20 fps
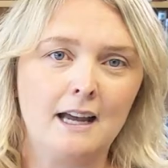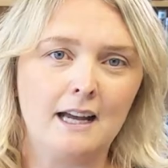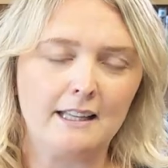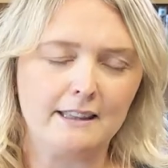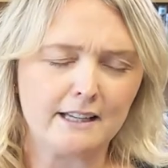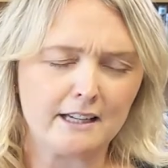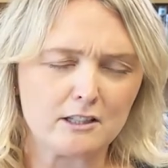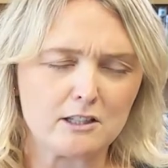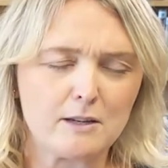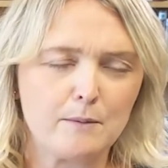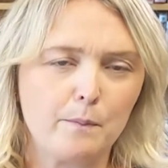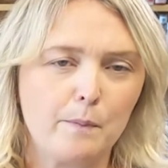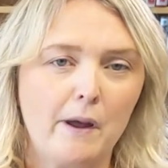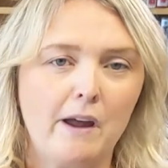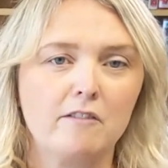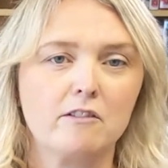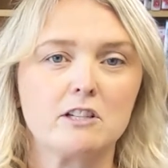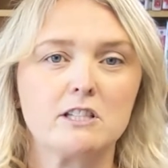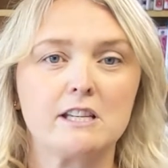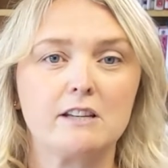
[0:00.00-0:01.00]
And that's
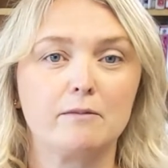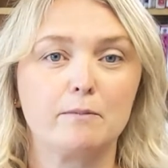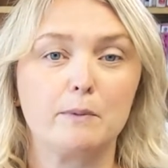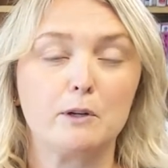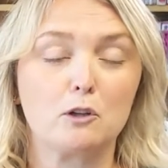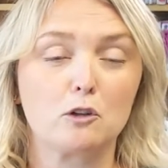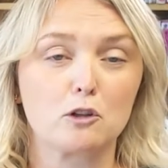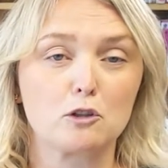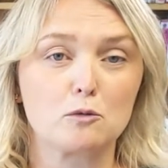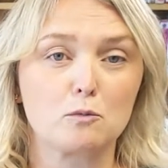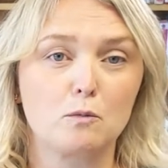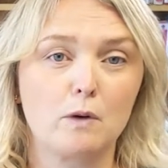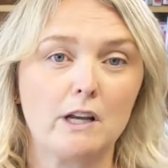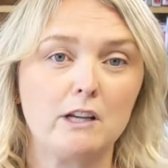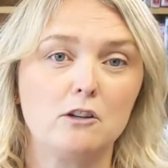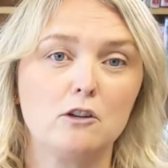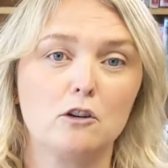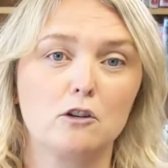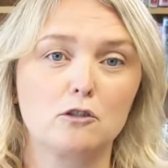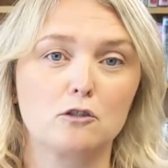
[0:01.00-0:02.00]
imperative because when
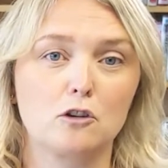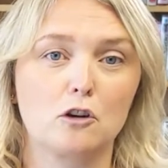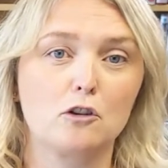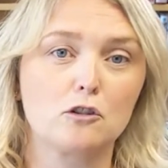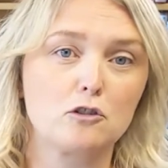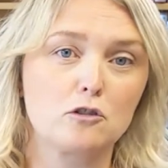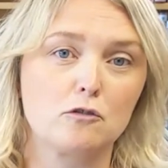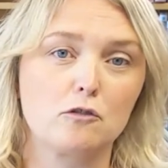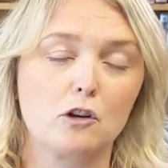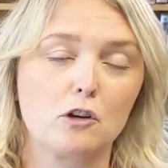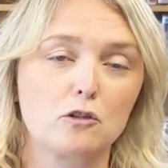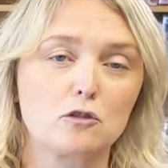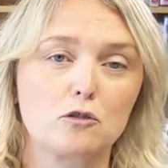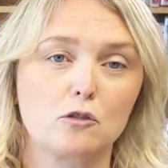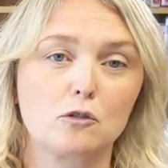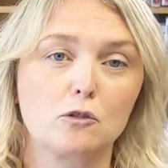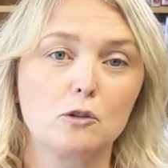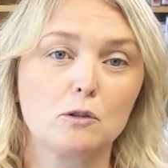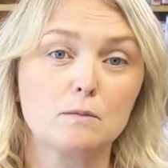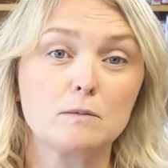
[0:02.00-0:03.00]
your daughter or
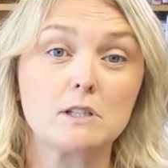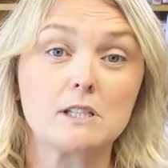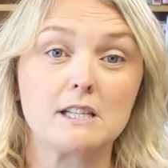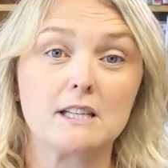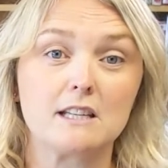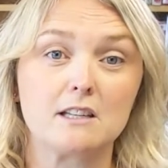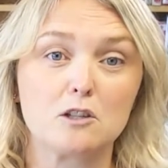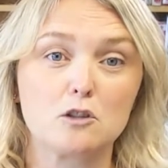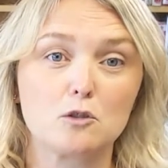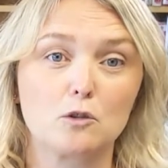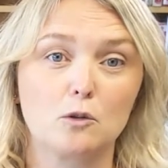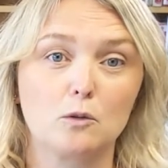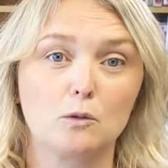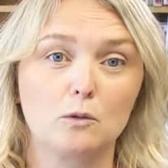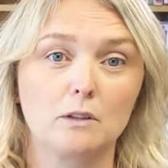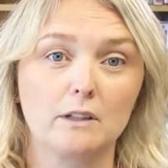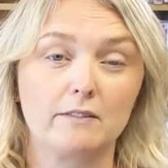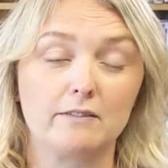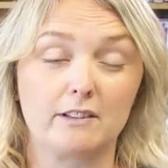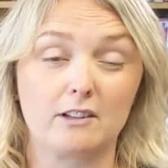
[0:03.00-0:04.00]
son comes to this
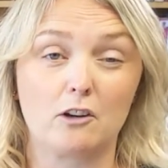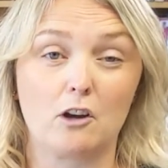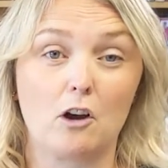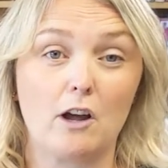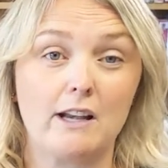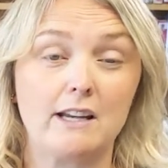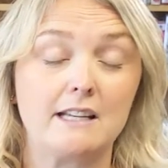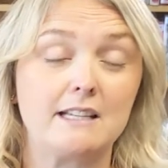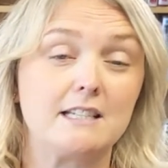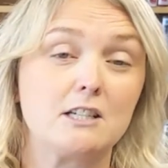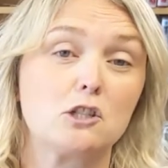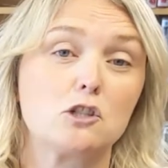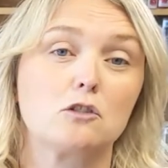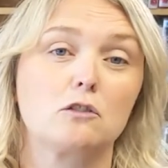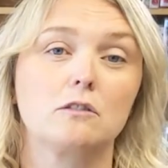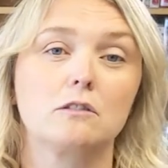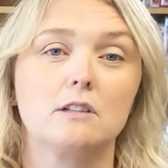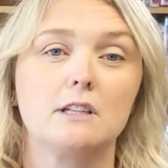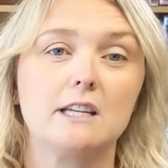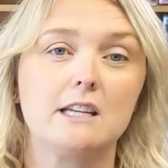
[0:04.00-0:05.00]
school, if they've got any
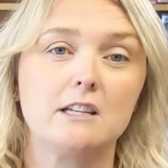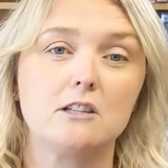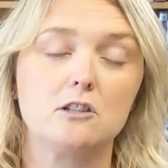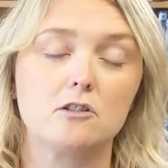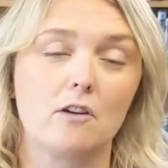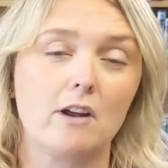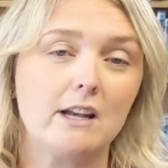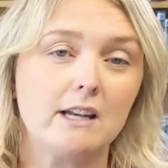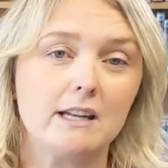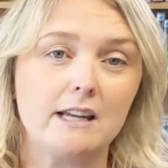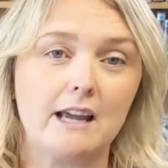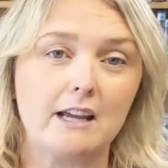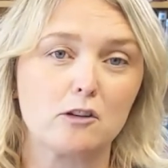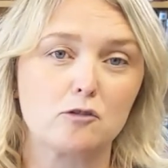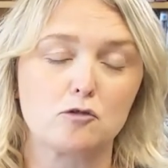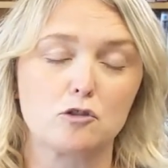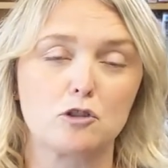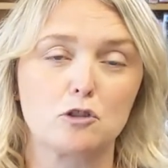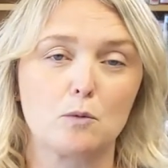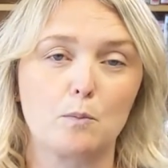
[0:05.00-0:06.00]
additional needs or any
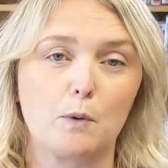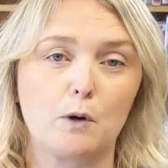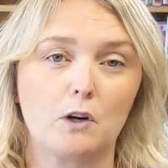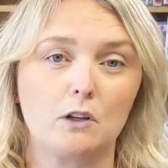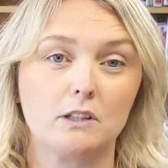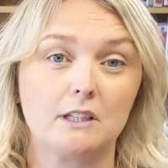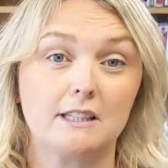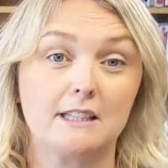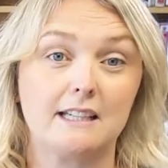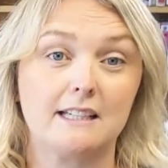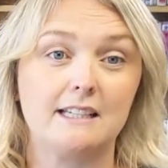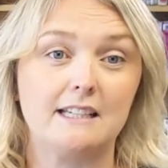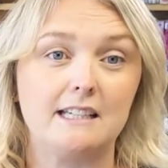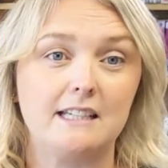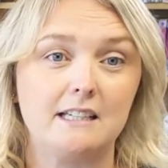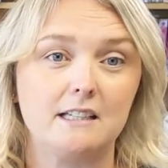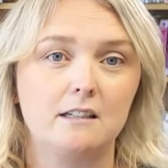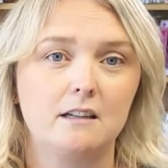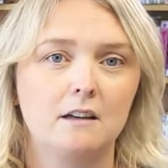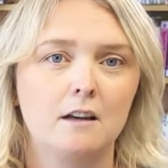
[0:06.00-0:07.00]
extra support that they
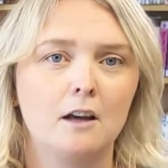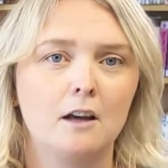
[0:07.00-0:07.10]
need,